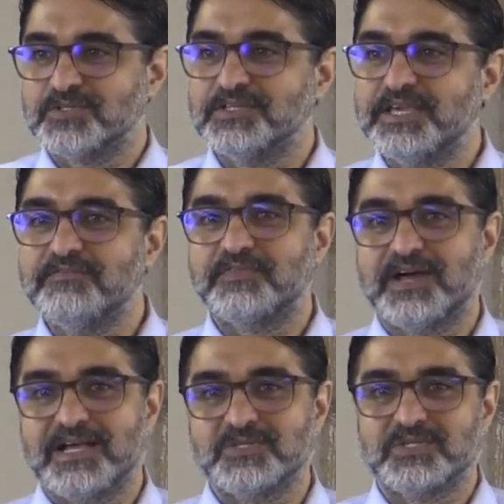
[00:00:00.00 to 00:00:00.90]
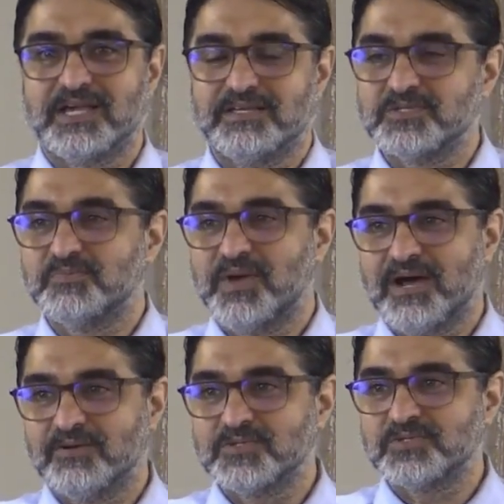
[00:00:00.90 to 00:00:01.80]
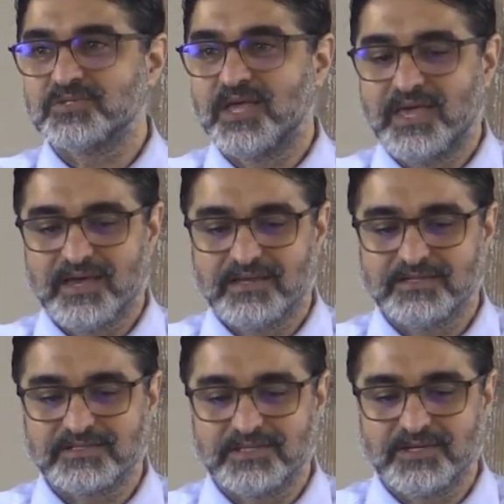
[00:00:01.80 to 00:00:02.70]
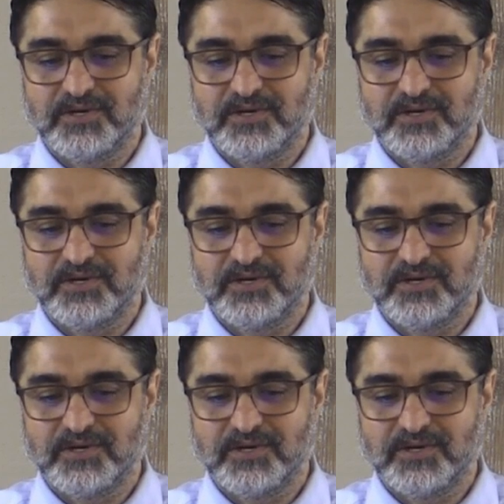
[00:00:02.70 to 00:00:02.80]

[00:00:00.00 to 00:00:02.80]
leave that second spouse and